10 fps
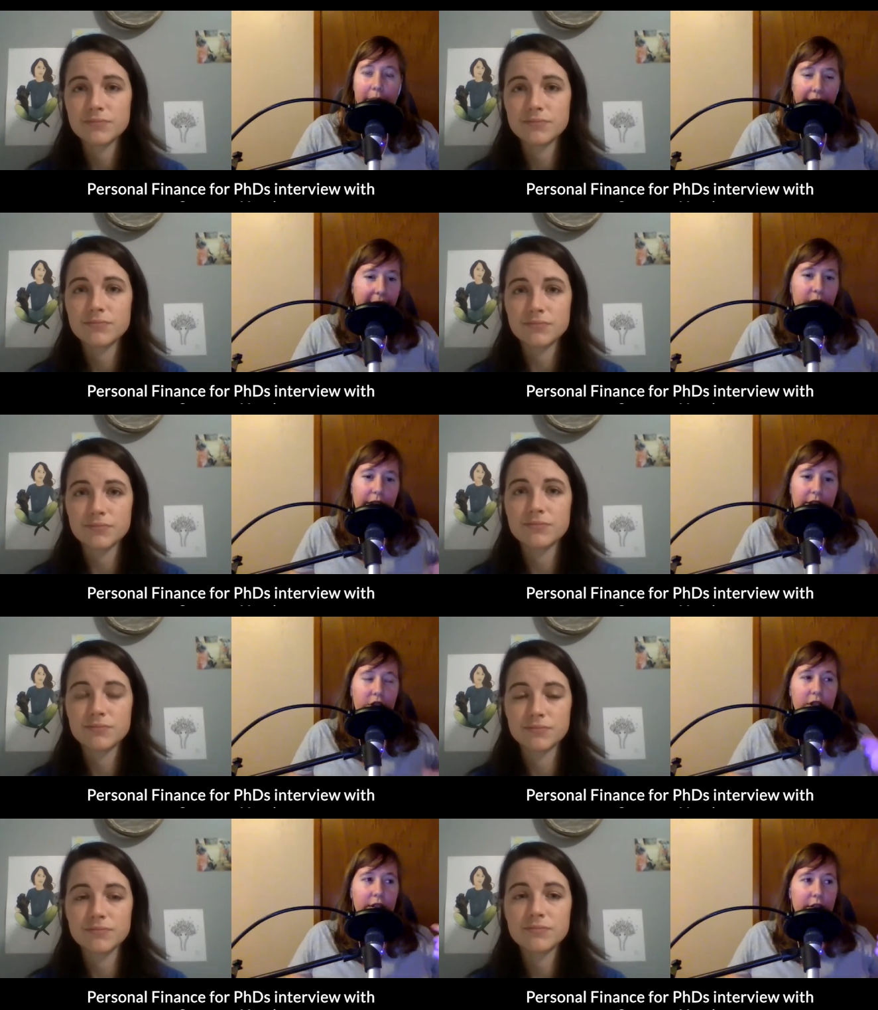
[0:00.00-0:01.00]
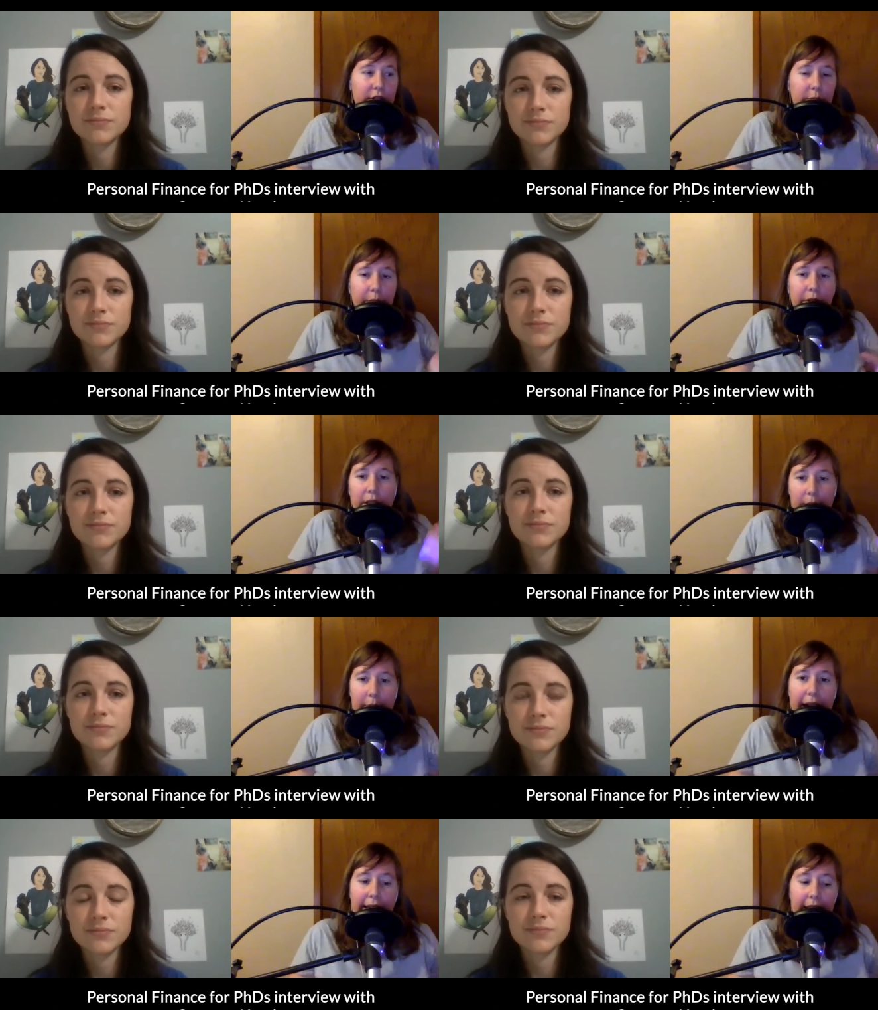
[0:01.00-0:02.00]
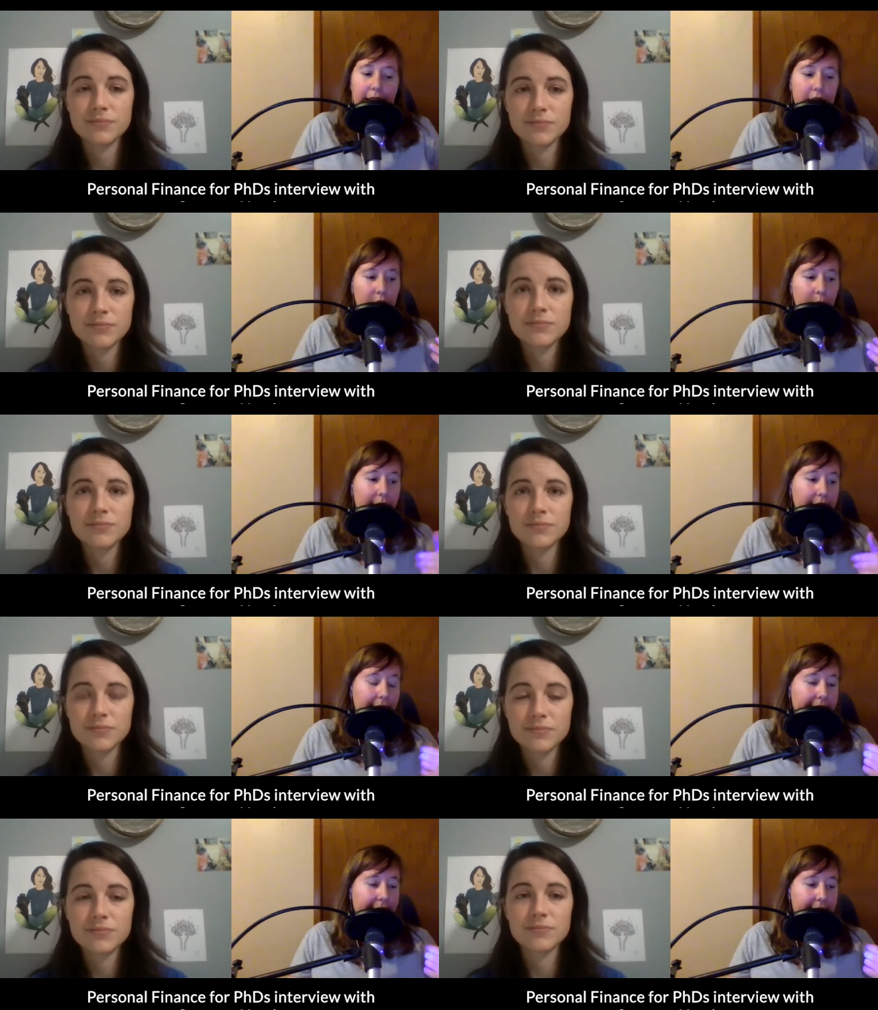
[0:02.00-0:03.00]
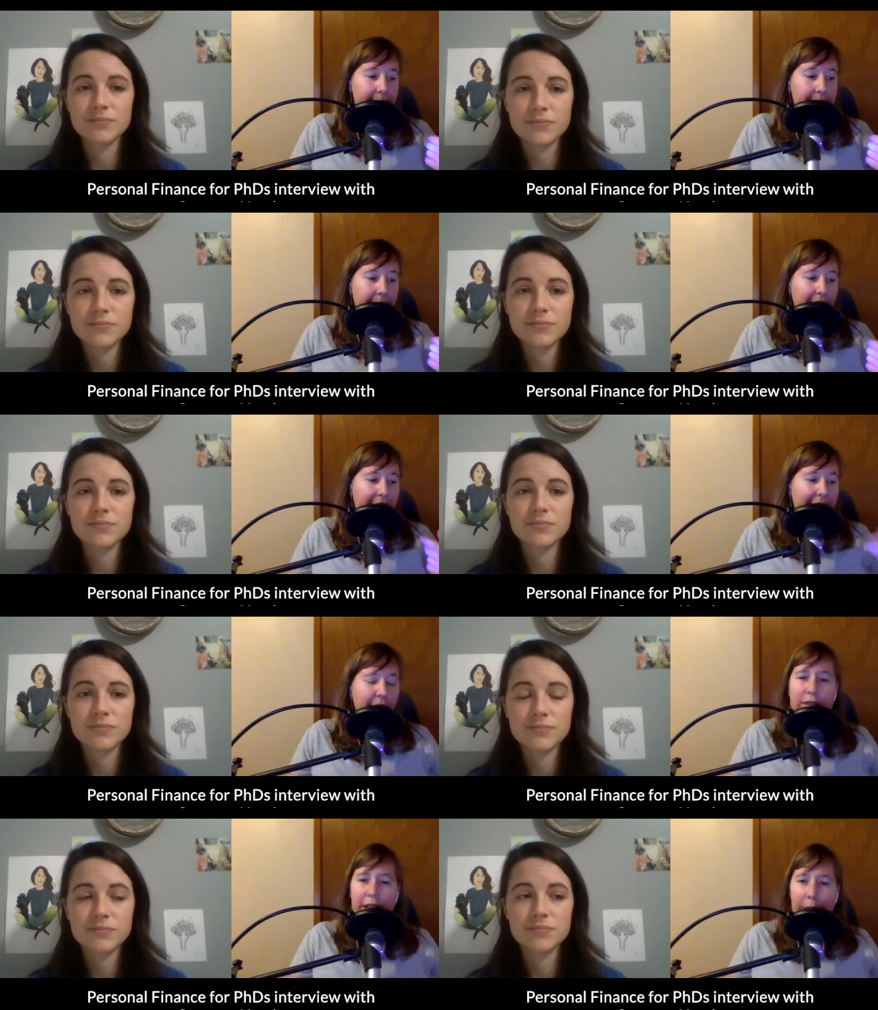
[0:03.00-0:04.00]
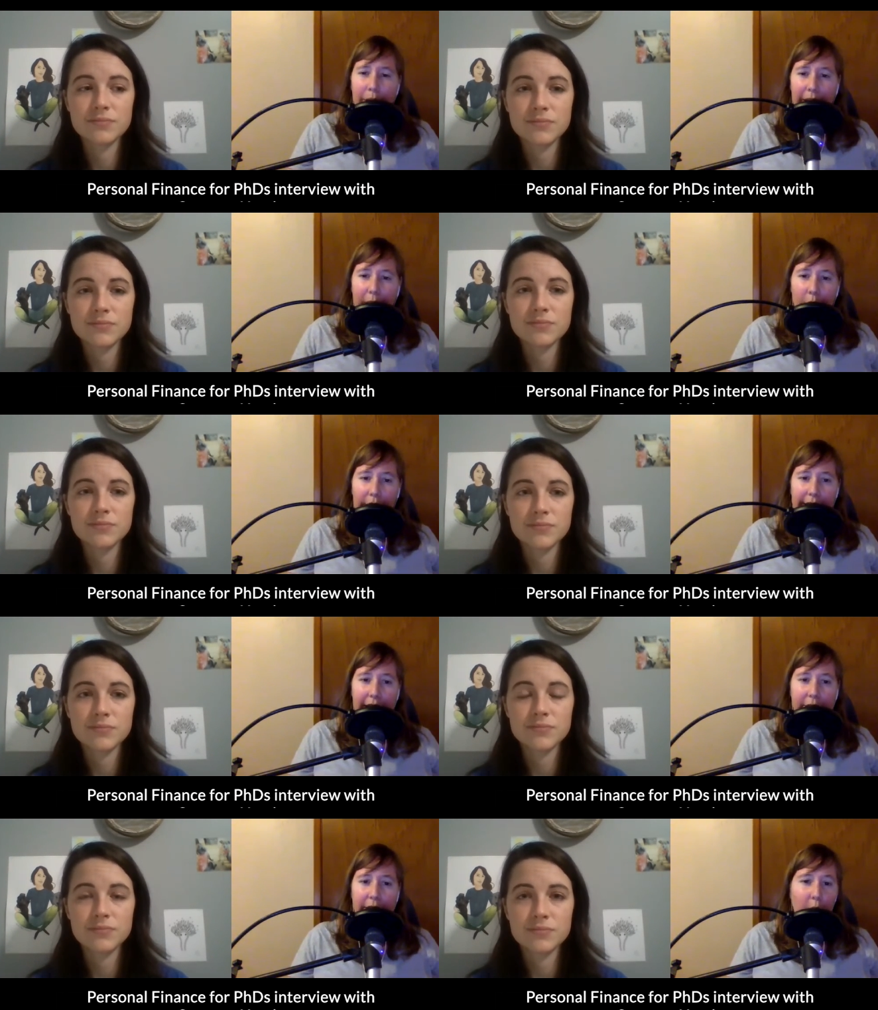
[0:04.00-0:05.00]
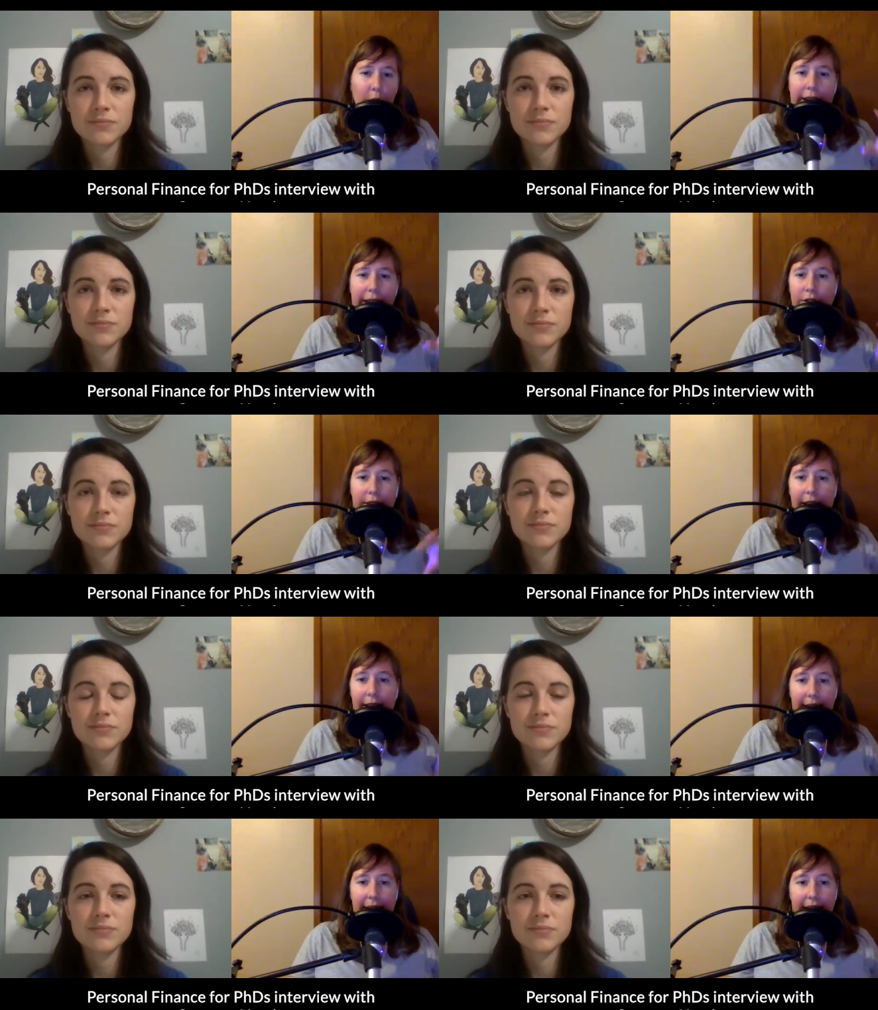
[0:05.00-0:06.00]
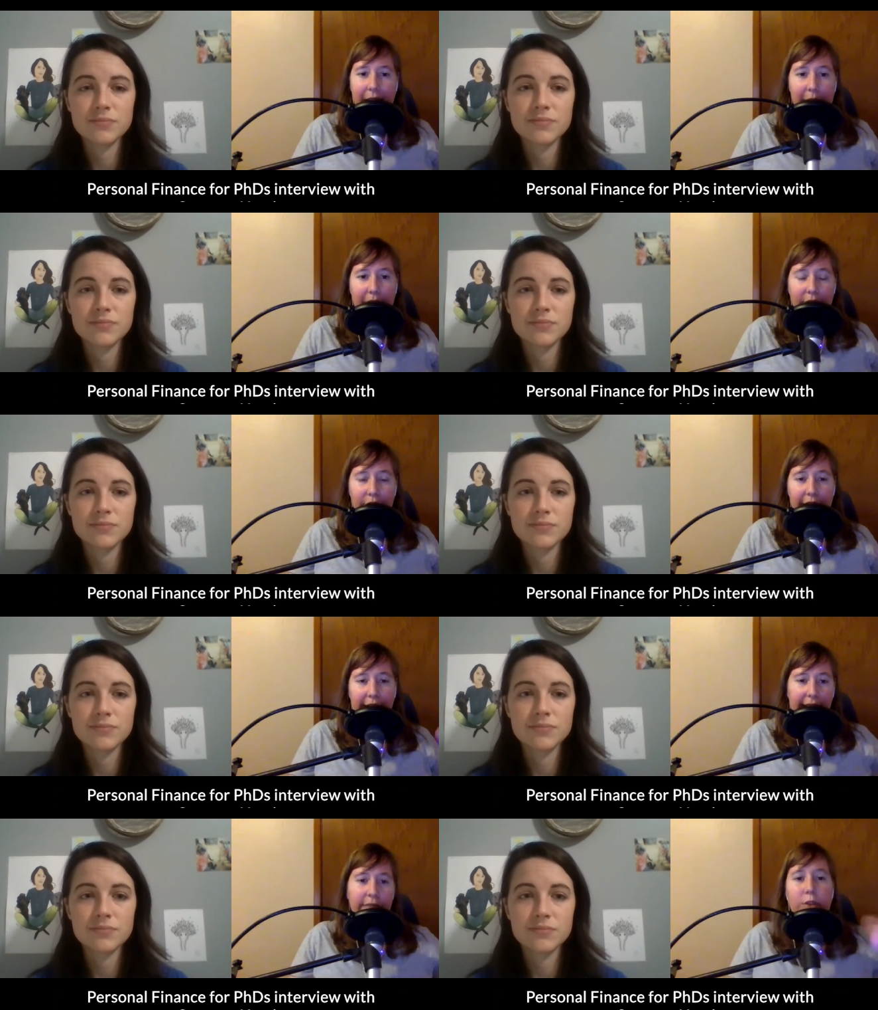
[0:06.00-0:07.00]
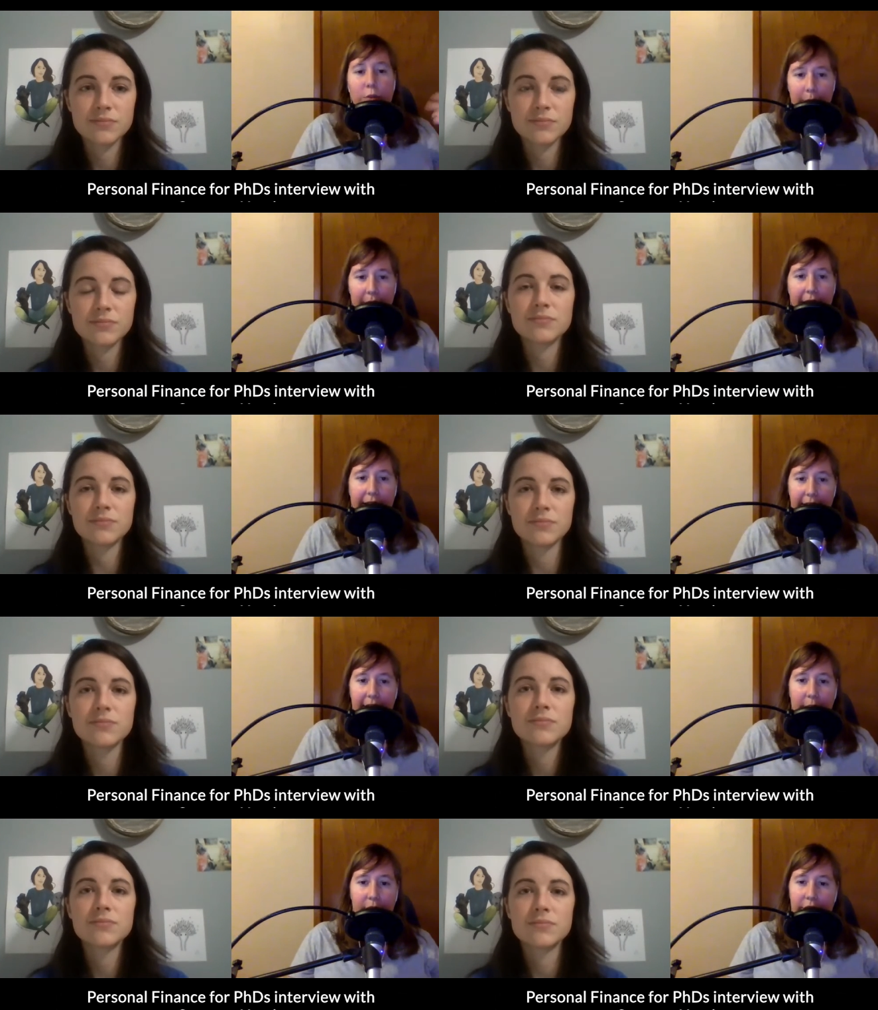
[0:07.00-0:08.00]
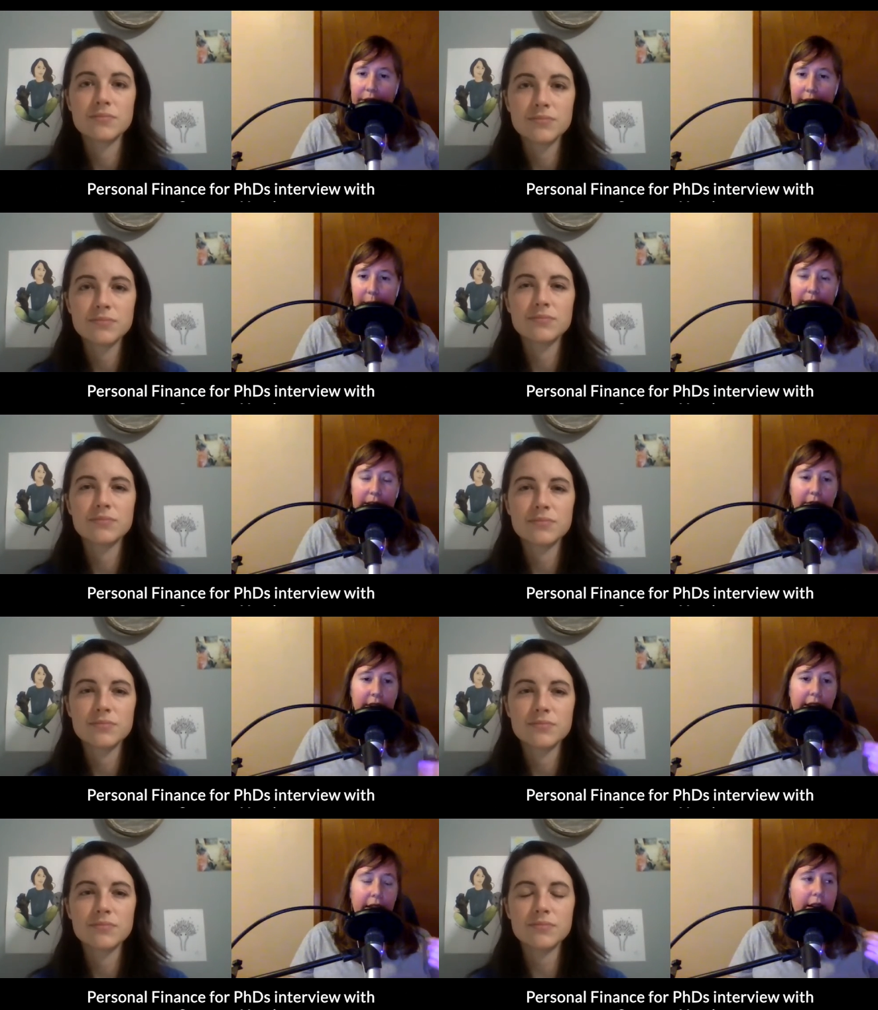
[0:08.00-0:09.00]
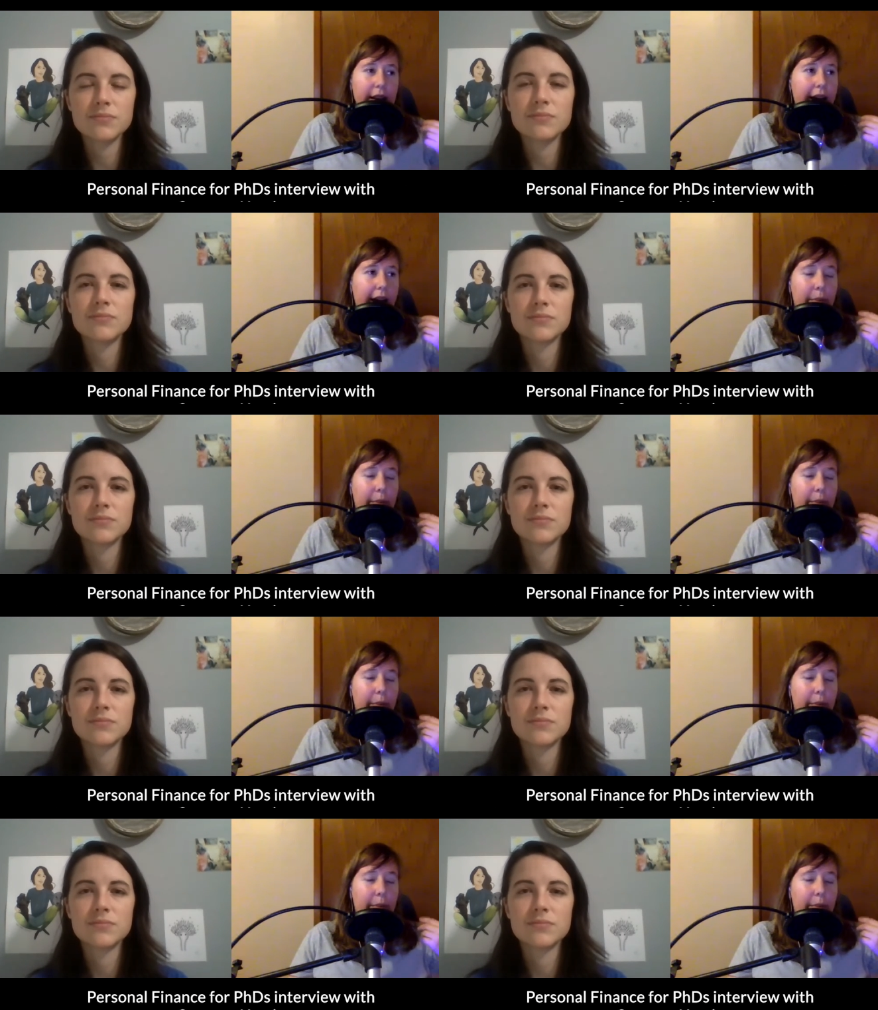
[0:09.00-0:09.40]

Speaker 1: but like you said, just just building back into it. Like um I hear this a lot about like working out. Like working out does not take time out of your day. It gives you back time during your day because of the mm.